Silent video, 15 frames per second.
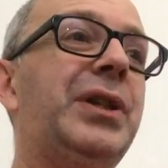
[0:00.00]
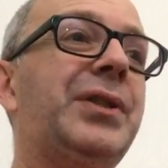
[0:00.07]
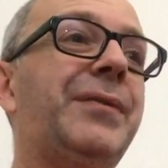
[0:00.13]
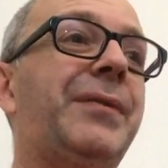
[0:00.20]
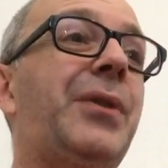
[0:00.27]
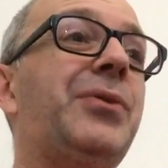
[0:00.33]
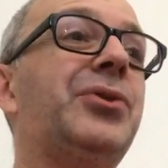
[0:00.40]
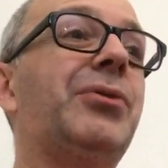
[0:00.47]
to
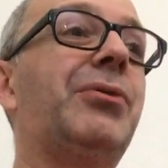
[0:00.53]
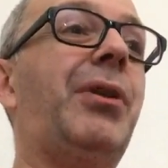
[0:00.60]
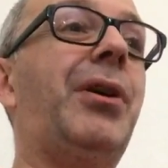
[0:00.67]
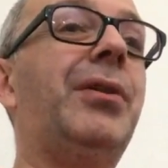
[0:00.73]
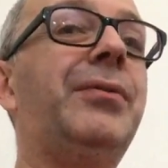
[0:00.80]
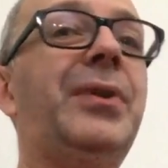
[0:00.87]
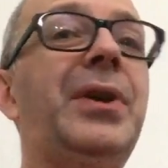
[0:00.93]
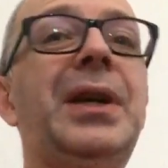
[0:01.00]

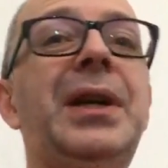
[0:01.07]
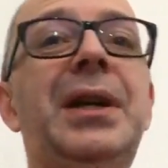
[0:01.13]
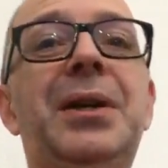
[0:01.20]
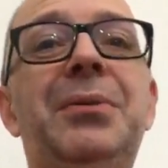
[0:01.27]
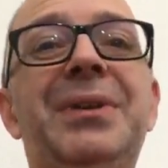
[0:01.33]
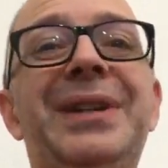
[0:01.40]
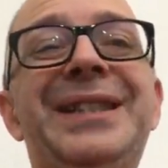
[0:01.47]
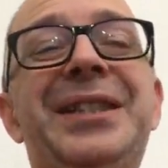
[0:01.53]
photograph?
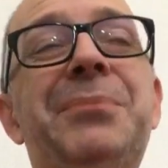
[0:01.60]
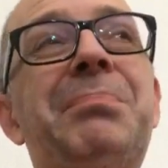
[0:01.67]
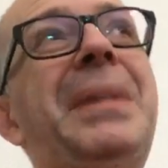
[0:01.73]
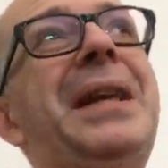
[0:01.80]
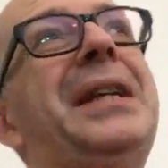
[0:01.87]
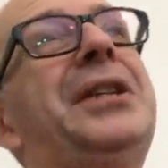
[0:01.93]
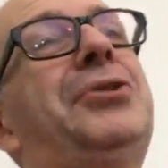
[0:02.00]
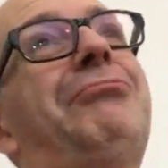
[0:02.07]
Well, it's a
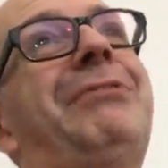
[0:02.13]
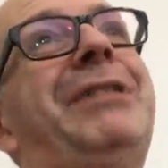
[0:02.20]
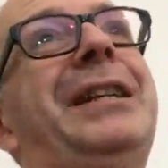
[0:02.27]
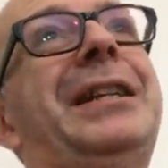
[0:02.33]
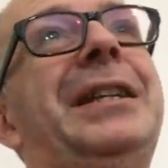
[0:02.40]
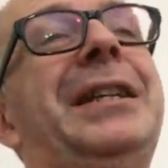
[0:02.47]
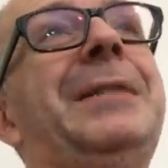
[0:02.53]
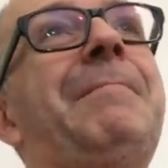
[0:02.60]
mix,
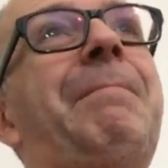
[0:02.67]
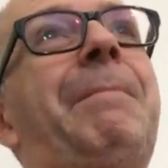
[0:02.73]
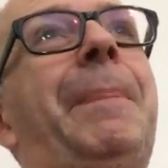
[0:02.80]
really.